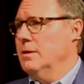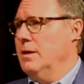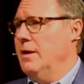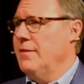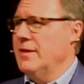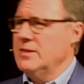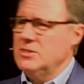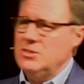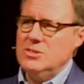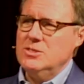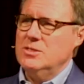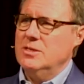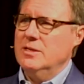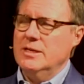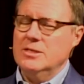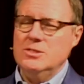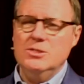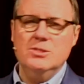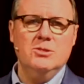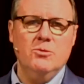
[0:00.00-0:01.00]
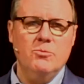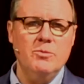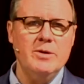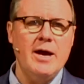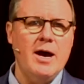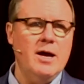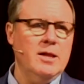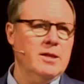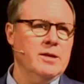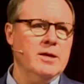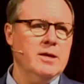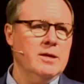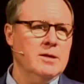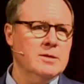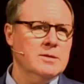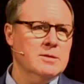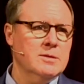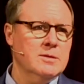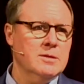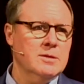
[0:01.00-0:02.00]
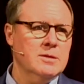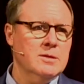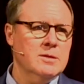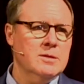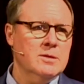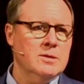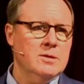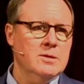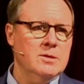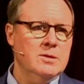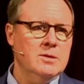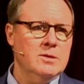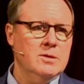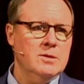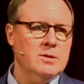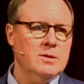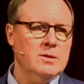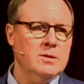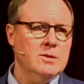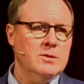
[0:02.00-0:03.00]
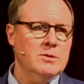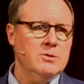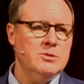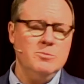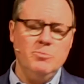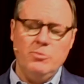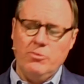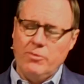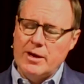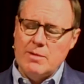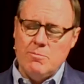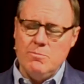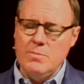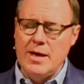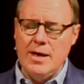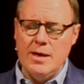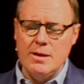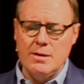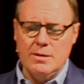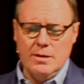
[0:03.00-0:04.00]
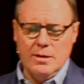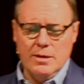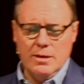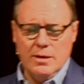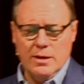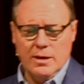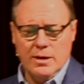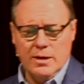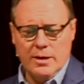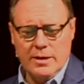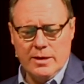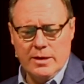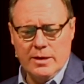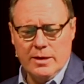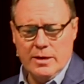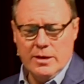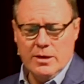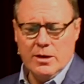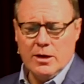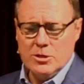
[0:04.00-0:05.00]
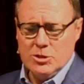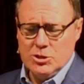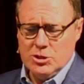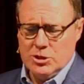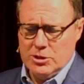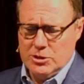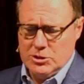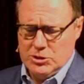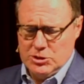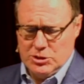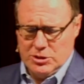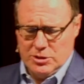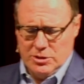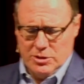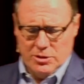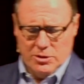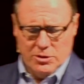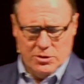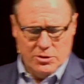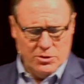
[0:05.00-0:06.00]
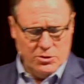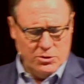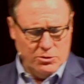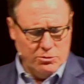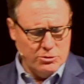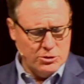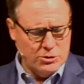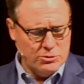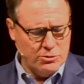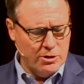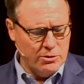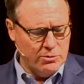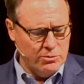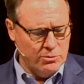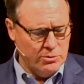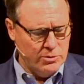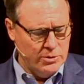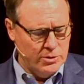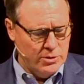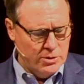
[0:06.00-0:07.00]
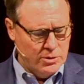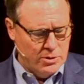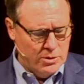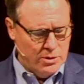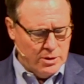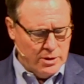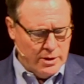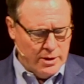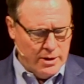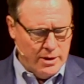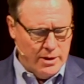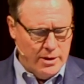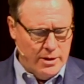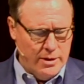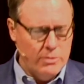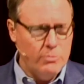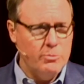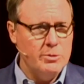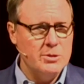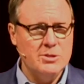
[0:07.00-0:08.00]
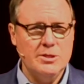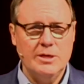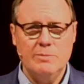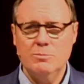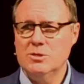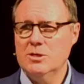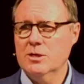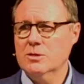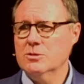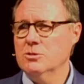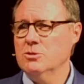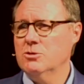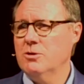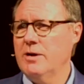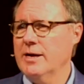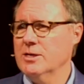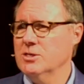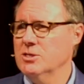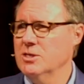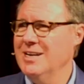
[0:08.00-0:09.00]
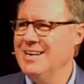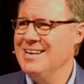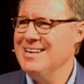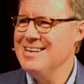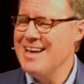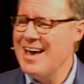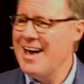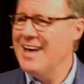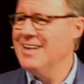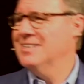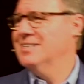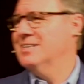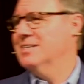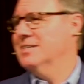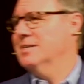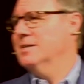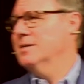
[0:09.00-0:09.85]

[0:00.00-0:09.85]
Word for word: And that's just, that's just a reality. There's some great men uh, in, in, our church who struggle uh, with same sex attraction and yet